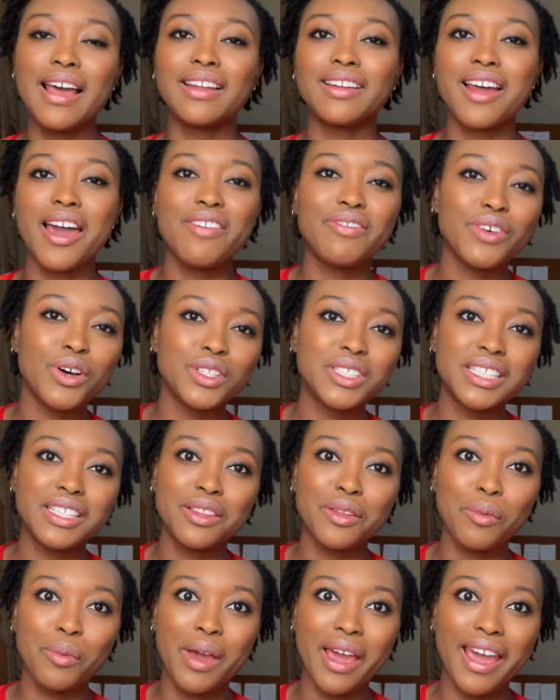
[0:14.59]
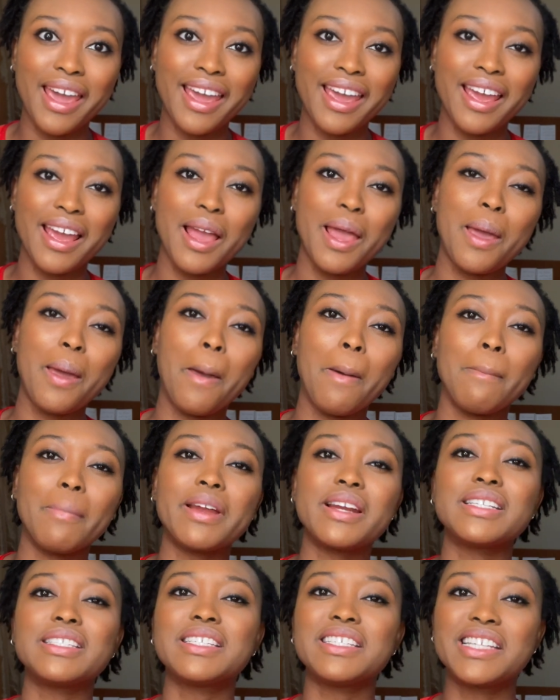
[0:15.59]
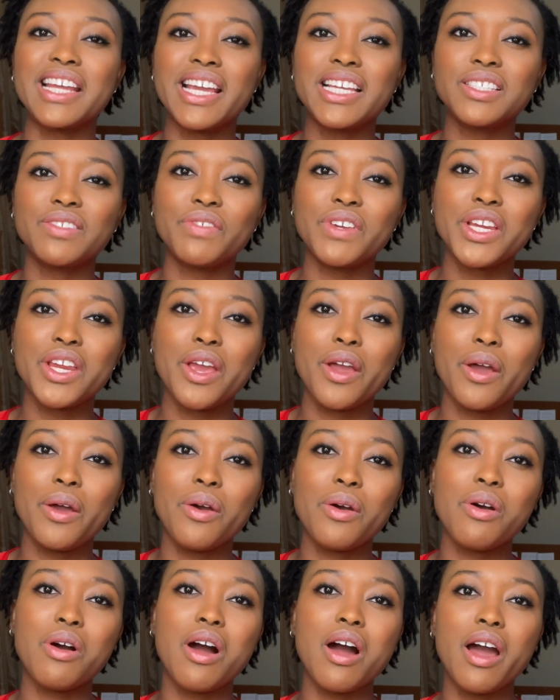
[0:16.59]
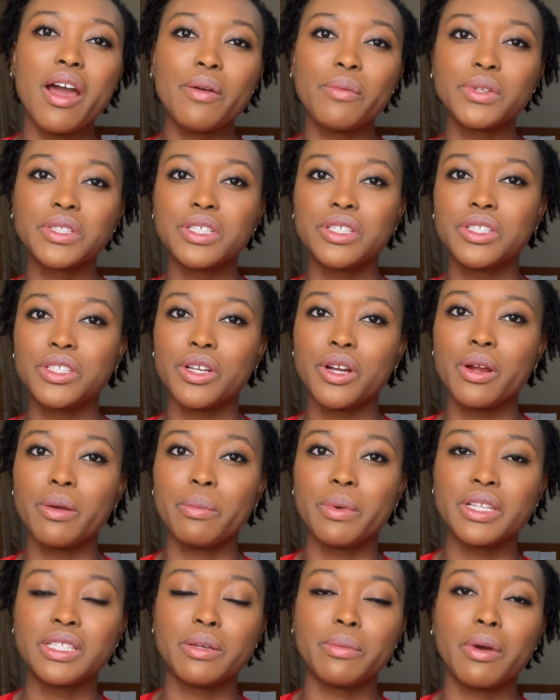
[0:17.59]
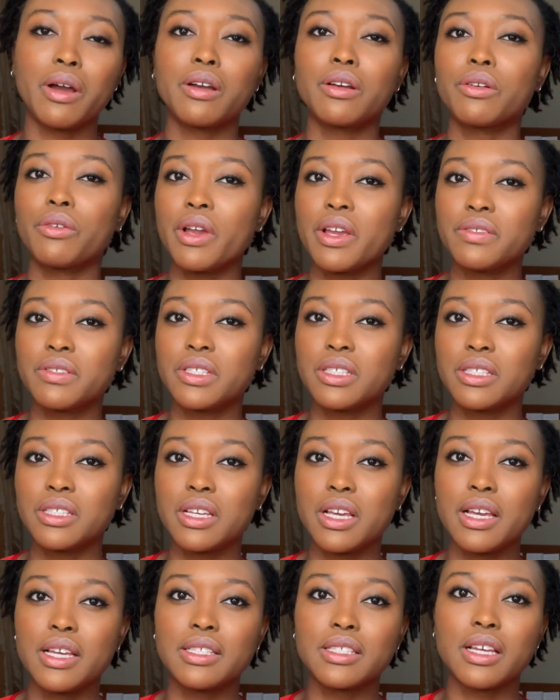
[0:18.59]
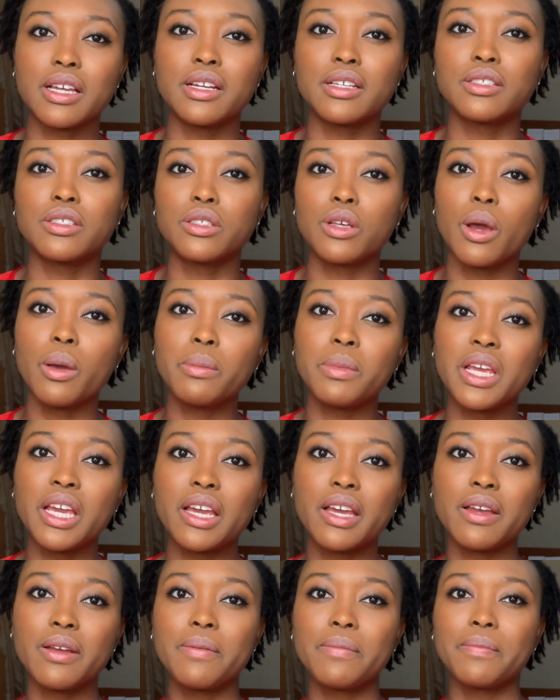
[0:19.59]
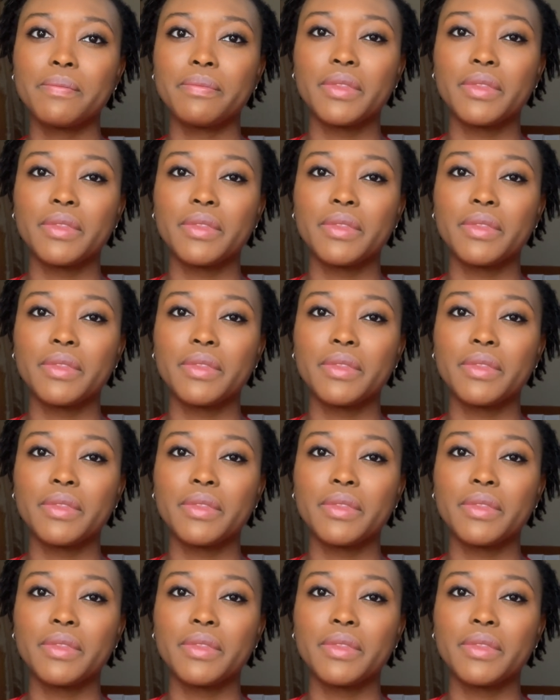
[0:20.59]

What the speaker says: Life got in the way, but in today's video I want to share a bit about Graves' disease and insomnia,